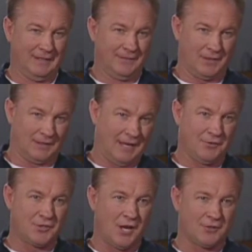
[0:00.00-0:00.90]
that
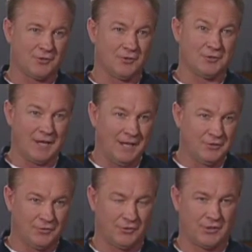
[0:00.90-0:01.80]
allows oxygen to enter
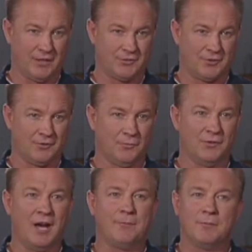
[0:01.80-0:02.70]
the sensor
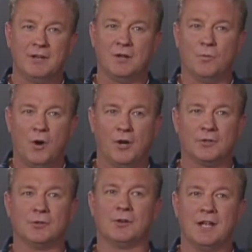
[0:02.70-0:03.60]
without permitting
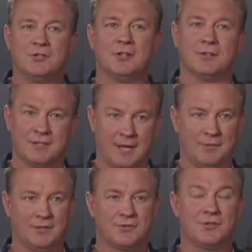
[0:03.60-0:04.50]
water or engine
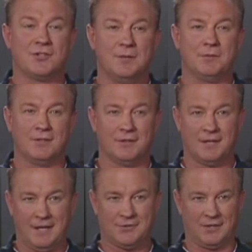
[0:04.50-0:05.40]
contaminants to seep into the
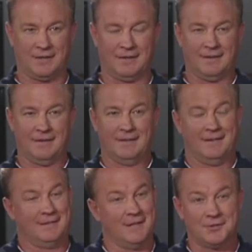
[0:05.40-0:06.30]
casing.
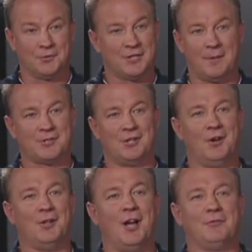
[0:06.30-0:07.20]
And Denso tops it
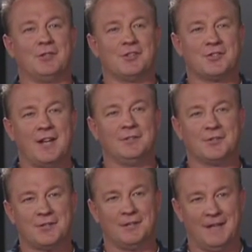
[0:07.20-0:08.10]
all off with a stainless
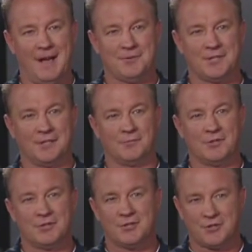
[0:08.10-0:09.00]
steel housing that
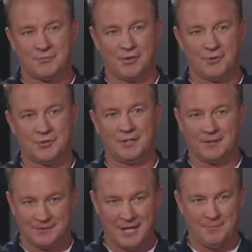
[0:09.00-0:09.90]
resists corrosion and
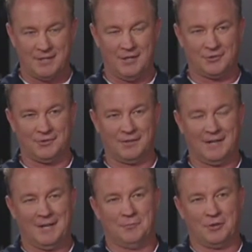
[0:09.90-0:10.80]
contamination
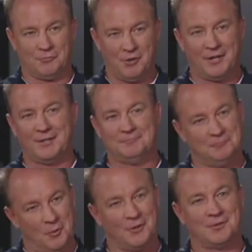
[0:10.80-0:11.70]
with a rugged,
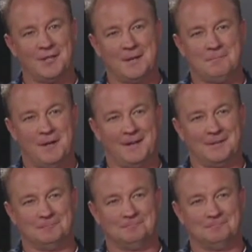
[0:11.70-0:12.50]
watertight body.